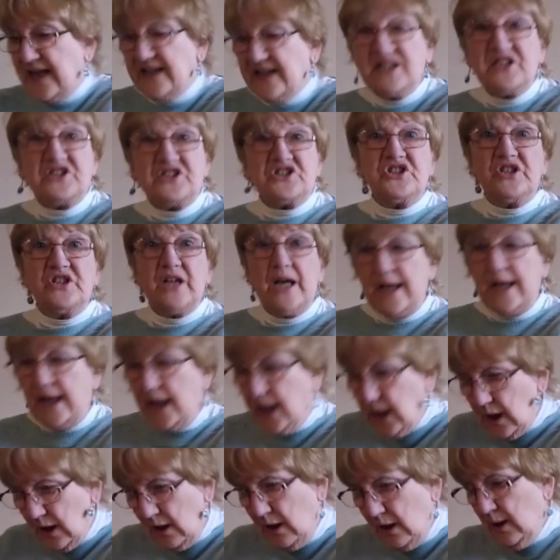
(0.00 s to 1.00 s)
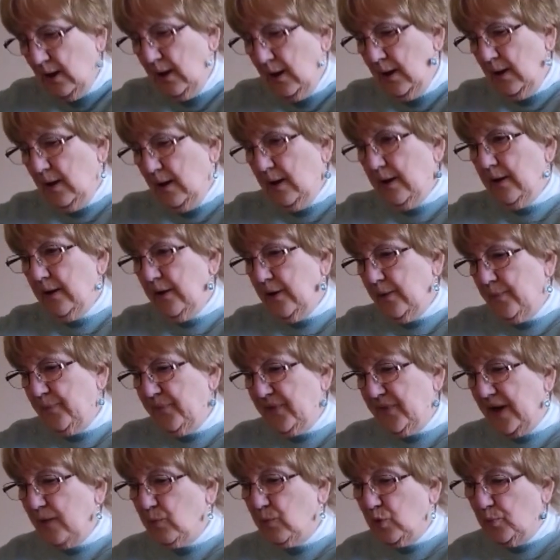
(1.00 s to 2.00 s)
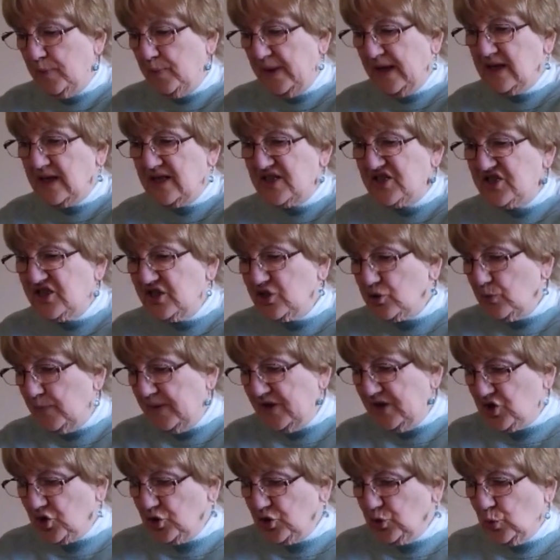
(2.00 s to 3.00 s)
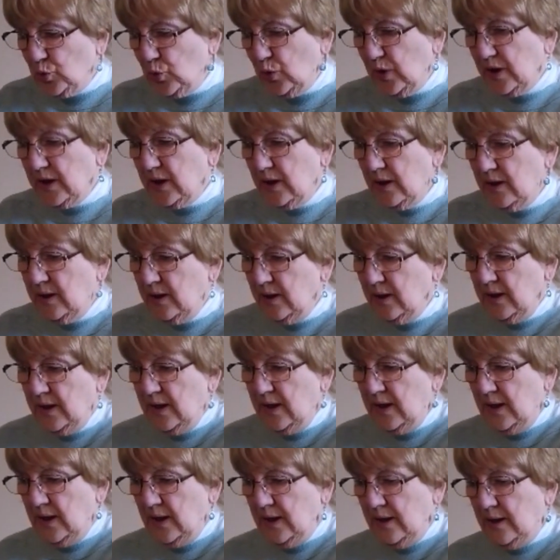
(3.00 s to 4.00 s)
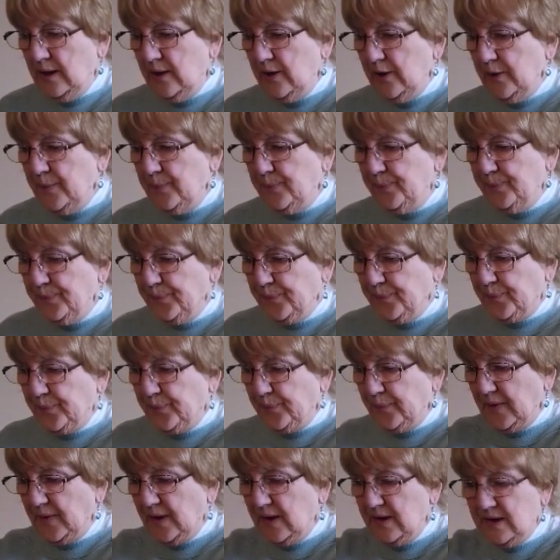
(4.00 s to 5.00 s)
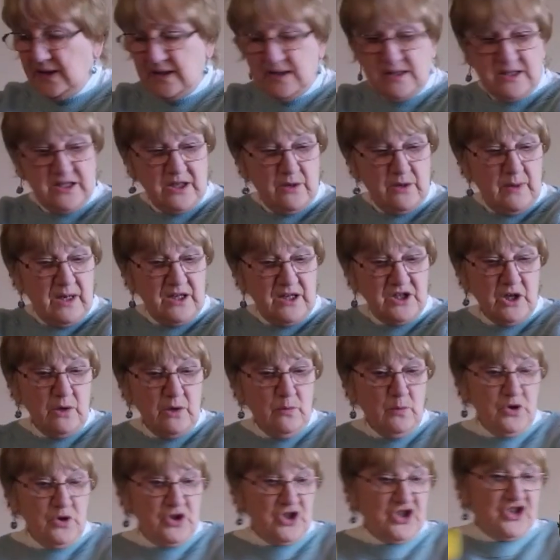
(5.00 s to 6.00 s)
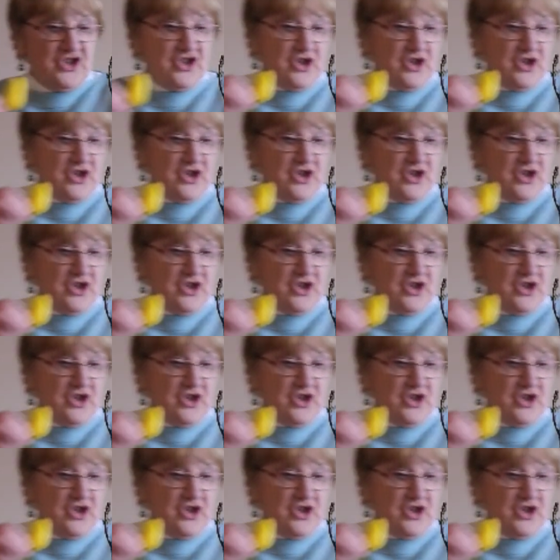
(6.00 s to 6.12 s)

had its day, they will be considerably taller. So I don't want to